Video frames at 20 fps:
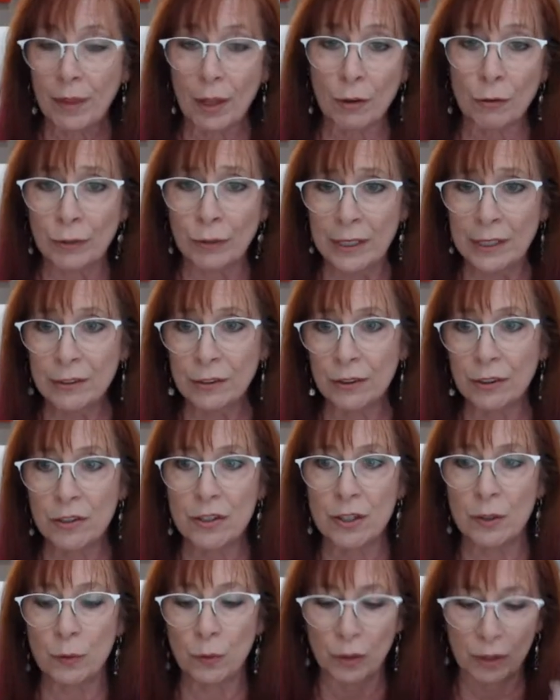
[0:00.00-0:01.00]
research
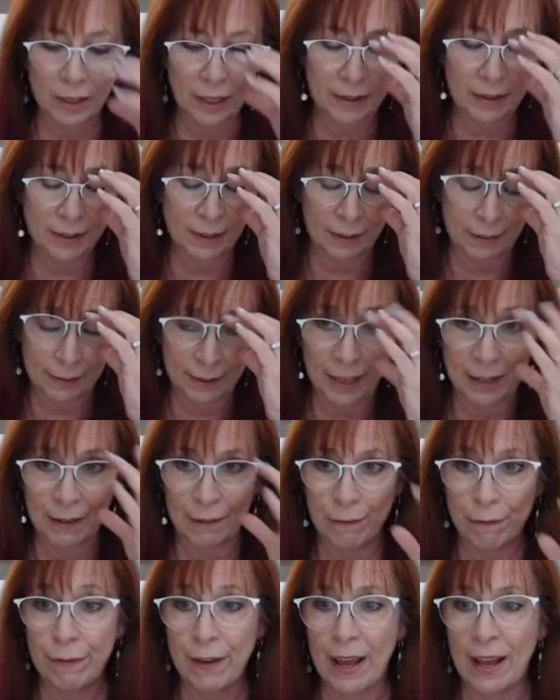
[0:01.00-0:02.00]
and work on this. And
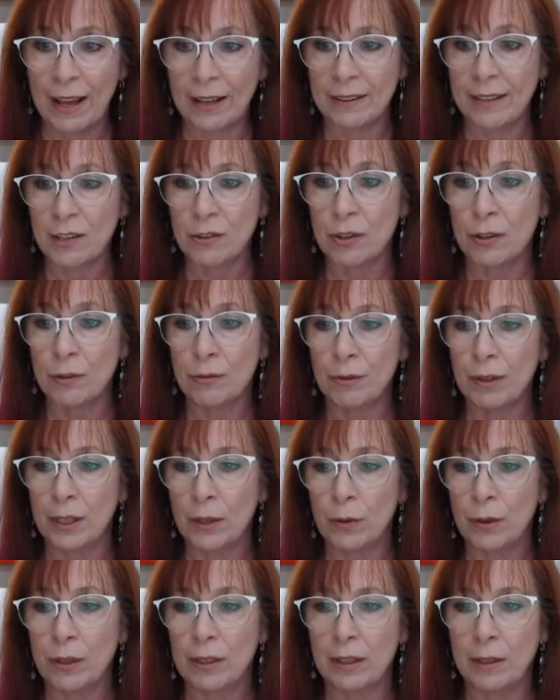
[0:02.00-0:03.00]
in fact, actually really
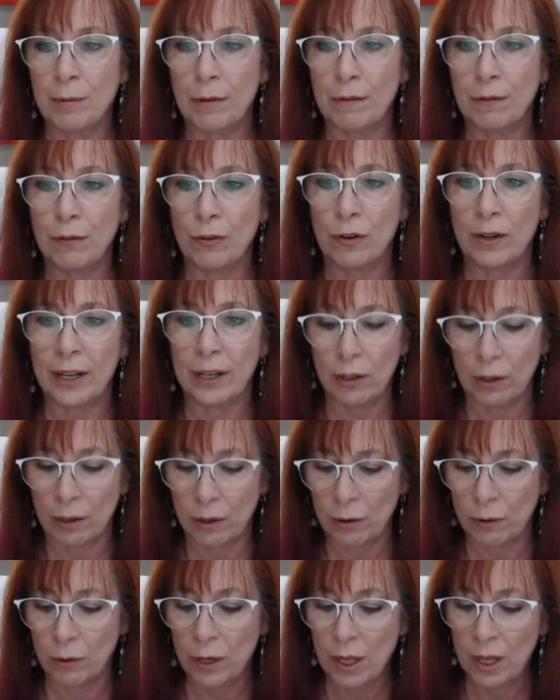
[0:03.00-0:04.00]
quickly before I
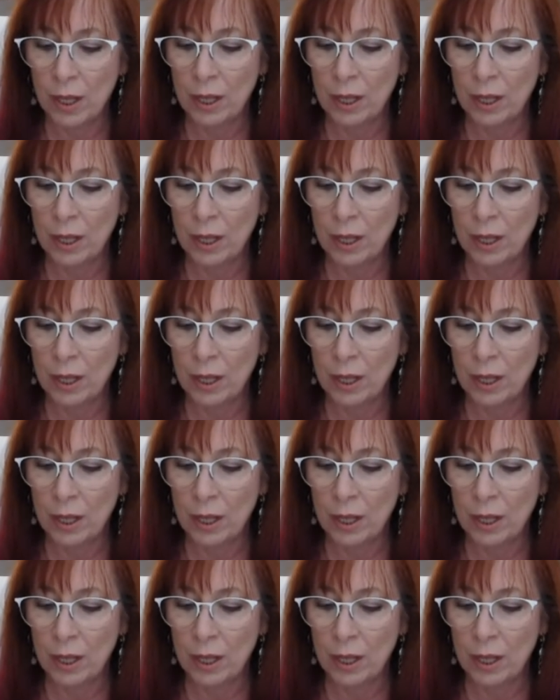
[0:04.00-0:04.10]
go,